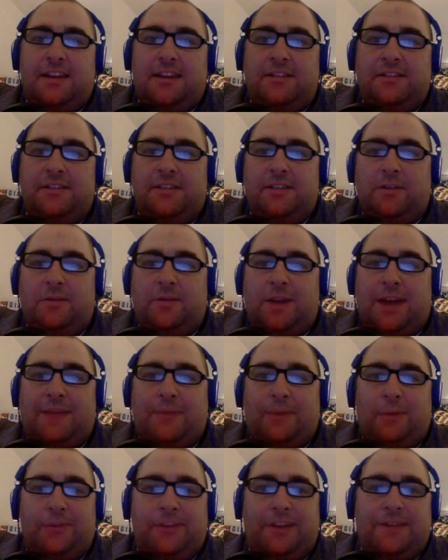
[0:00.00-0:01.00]
their
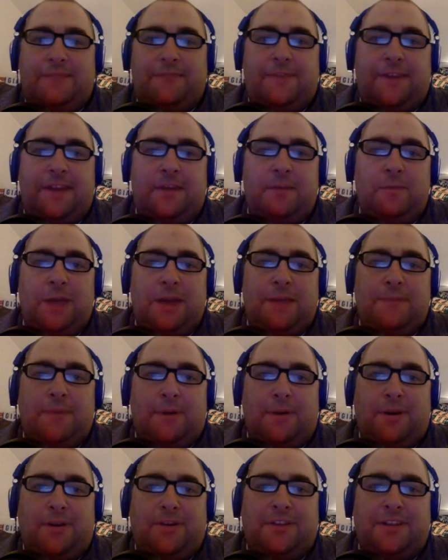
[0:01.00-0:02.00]
rivals at Fenway
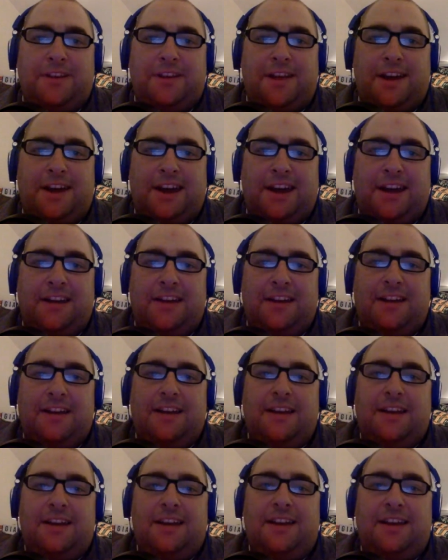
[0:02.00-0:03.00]
Park tonight.
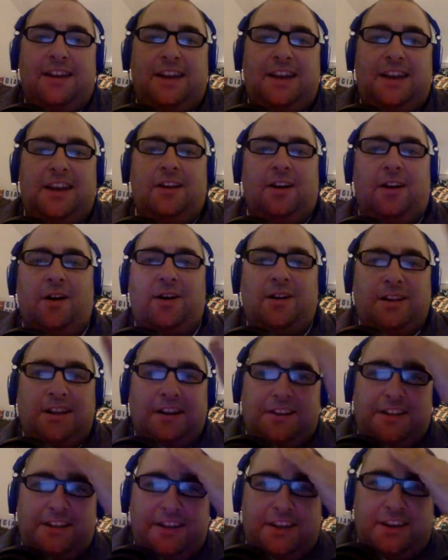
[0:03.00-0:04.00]
In
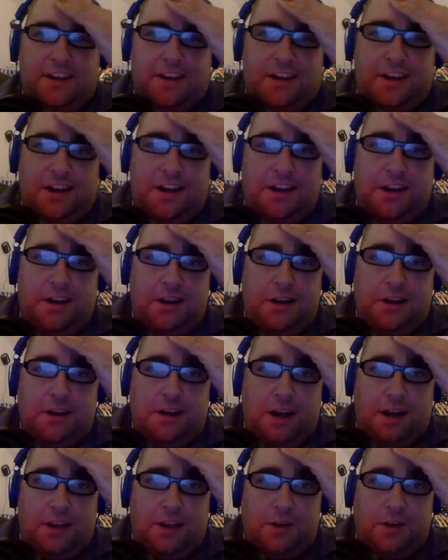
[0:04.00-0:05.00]
Arlington,
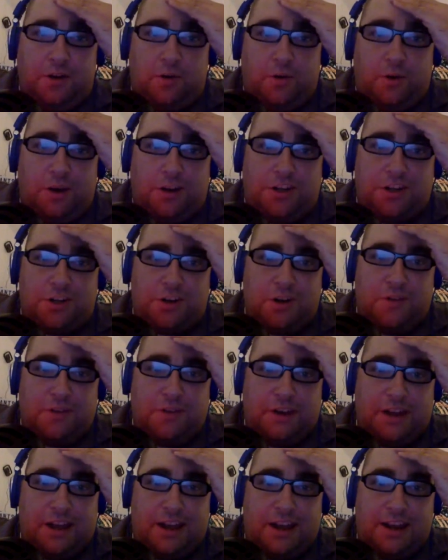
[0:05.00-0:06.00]
another crusher of a
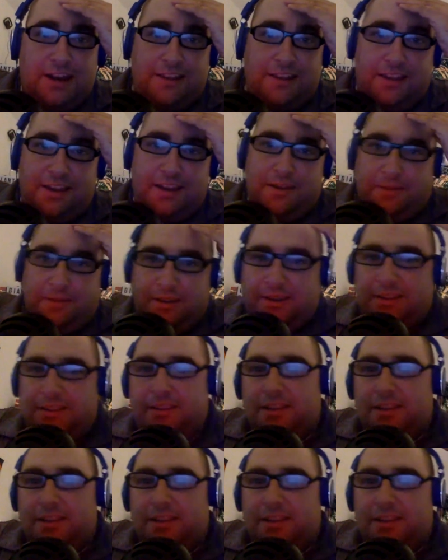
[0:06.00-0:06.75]
night. The